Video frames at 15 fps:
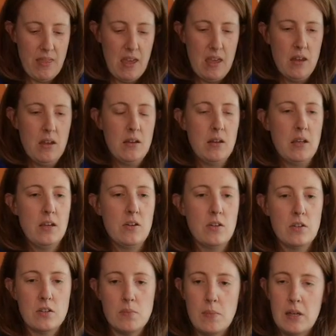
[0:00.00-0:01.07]
Then
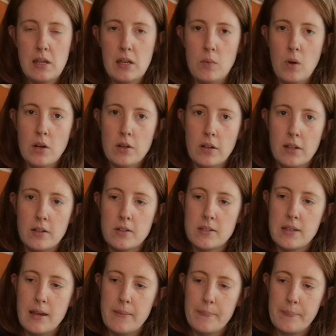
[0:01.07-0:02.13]
here's my watercolor
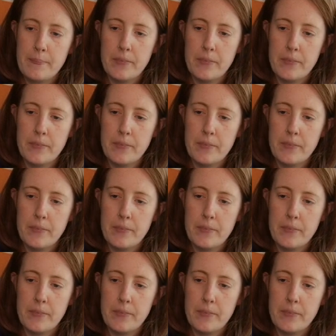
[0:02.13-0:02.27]
set.